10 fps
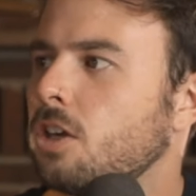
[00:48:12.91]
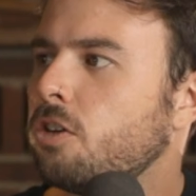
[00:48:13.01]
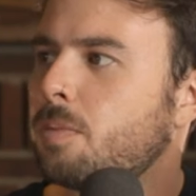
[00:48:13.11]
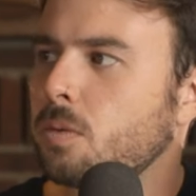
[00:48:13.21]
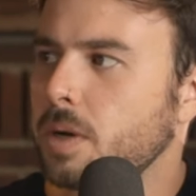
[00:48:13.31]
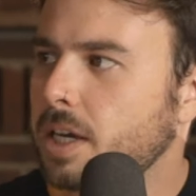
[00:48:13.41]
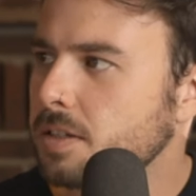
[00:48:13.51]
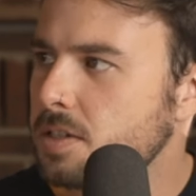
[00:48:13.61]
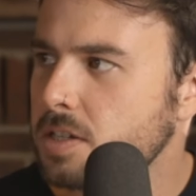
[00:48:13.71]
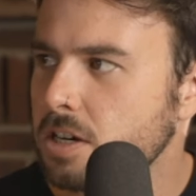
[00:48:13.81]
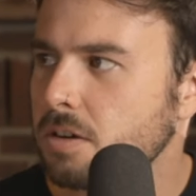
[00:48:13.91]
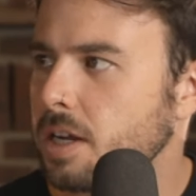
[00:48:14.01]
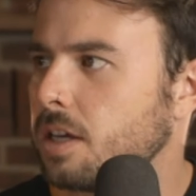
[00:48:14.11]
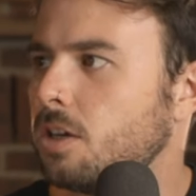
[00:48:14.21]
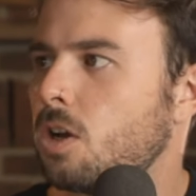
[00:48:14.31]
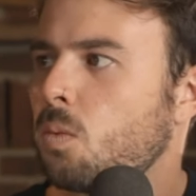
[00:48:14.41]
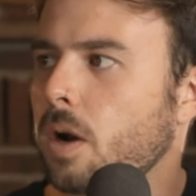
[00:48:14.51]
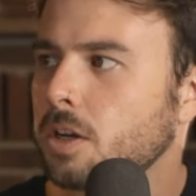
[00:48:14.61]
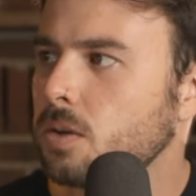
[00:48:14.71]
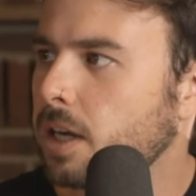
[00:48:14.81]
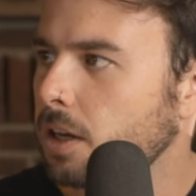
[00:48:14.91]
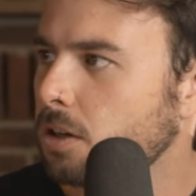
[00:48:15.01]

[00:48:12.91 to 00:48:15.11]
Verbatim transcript: You've been reconsidering, you know, where you get